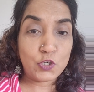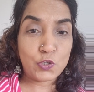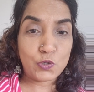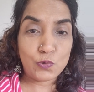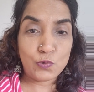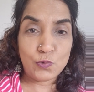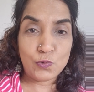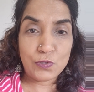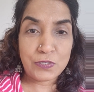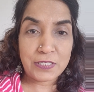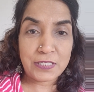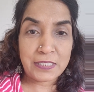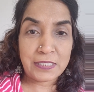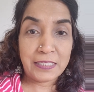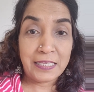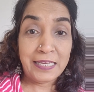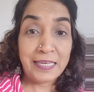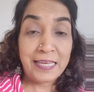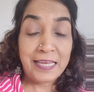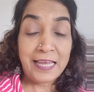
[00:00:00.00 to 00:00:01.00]
choose
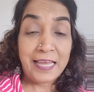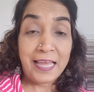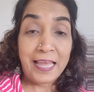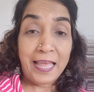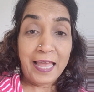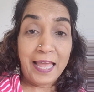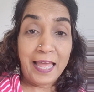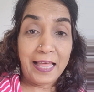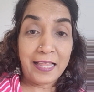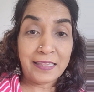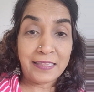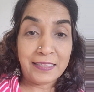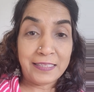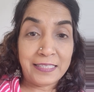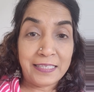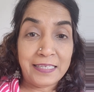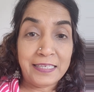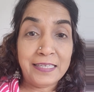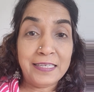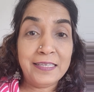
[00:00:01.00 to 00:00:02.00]

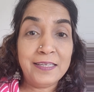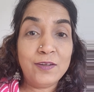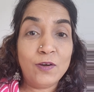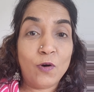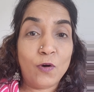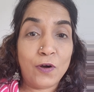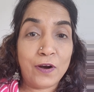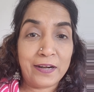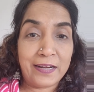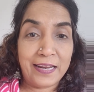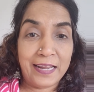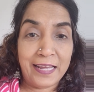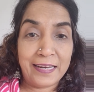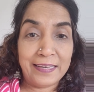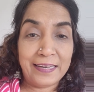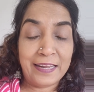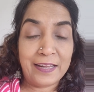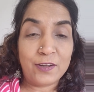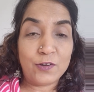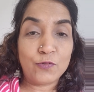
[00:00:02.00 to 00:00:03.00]
healthy,
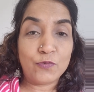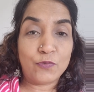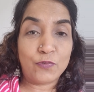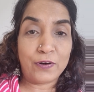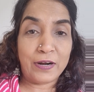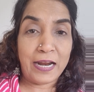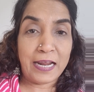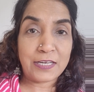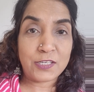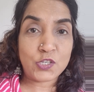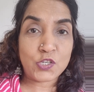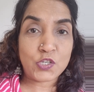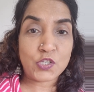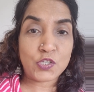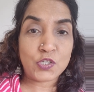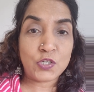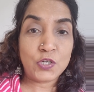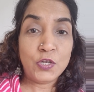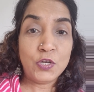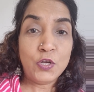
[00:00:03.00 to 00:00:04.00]
organic,
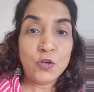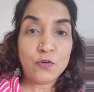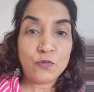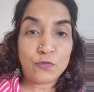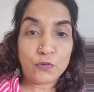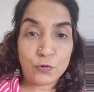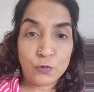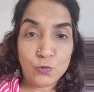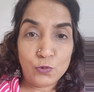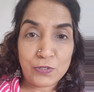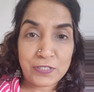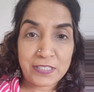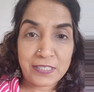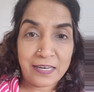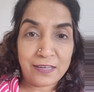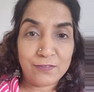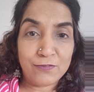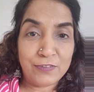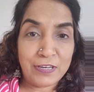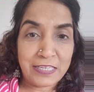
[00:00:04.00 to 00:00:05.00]
fresh fruits
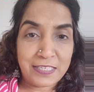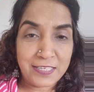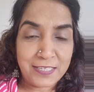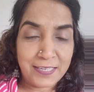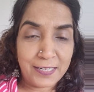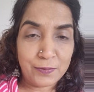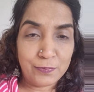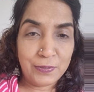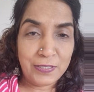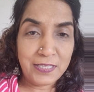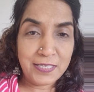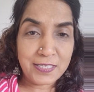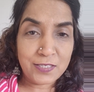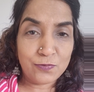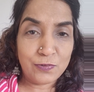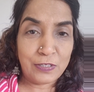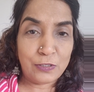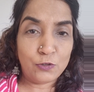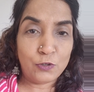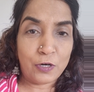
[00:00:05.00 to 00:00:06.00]
and vegetables
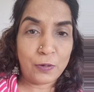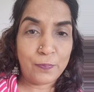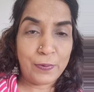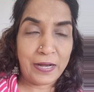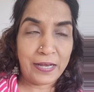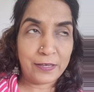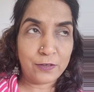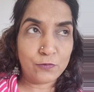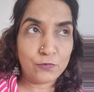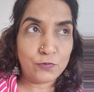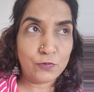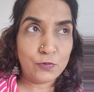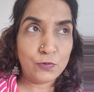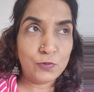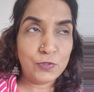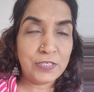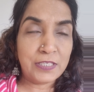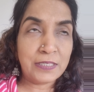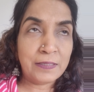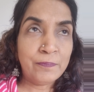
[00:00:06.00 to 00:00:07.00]
when you are buying
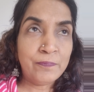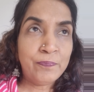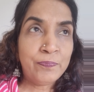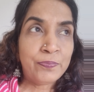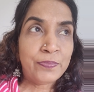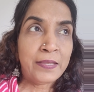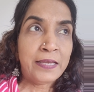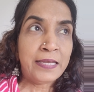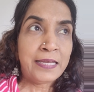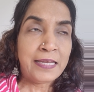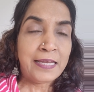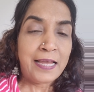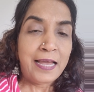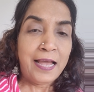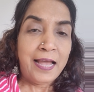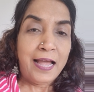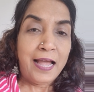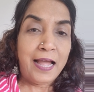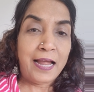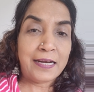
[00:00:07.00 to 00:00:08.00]
food?
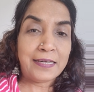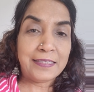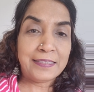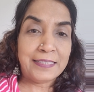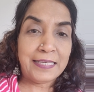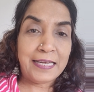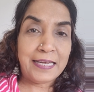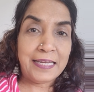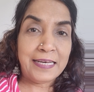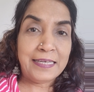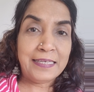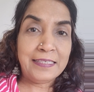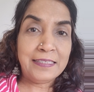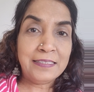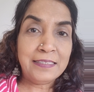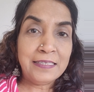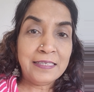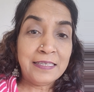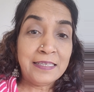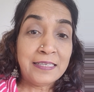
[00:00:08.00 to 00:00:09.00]
And
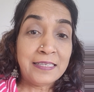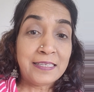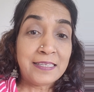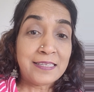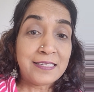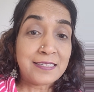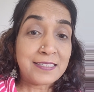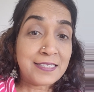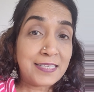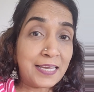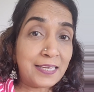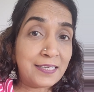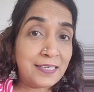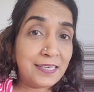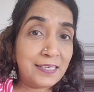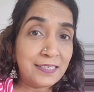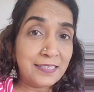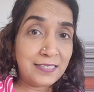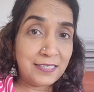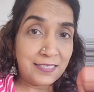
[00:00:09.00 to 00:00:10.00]
then
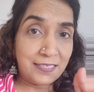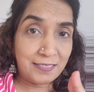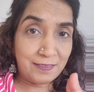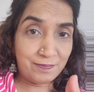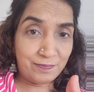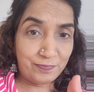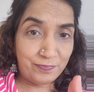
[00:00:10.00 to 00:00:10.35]
second